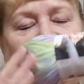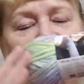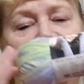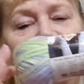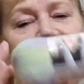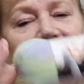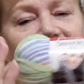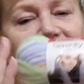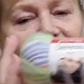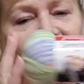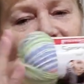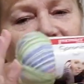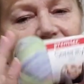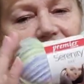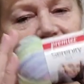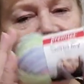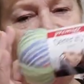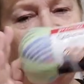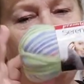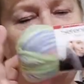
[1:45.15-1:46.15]
I have
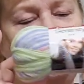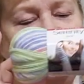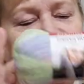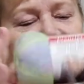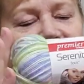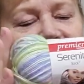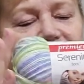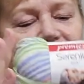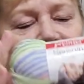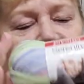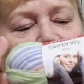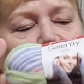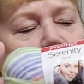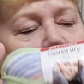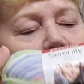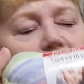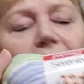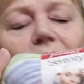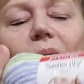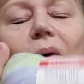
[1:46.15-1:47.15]
this
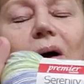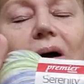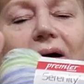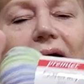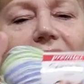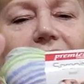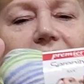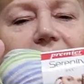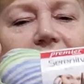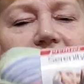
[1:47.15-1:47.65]
quite a while.